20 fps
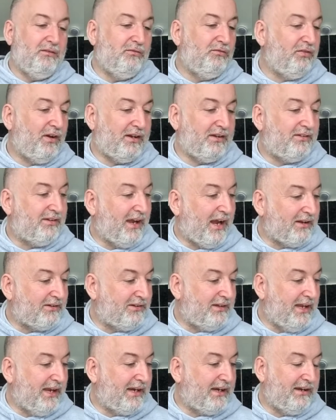
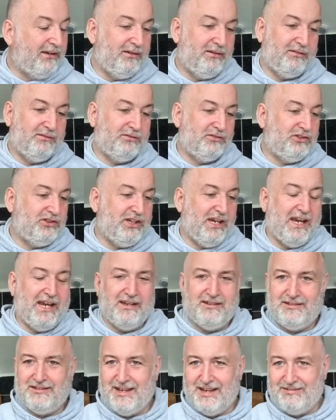Fantastic.
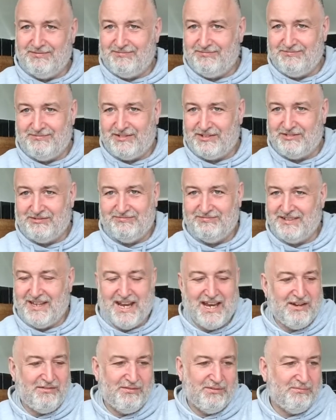Cheers,
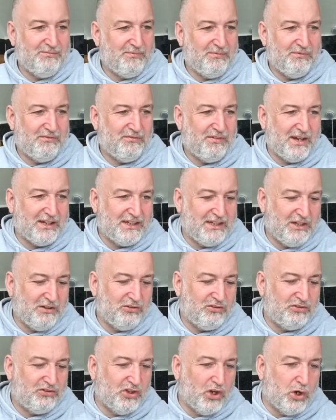Dave. Thank
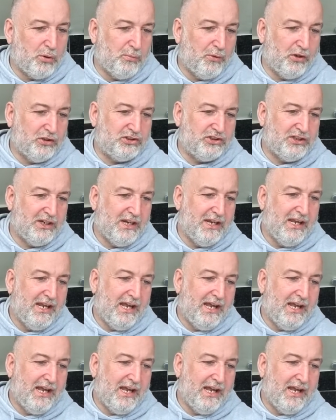you so much.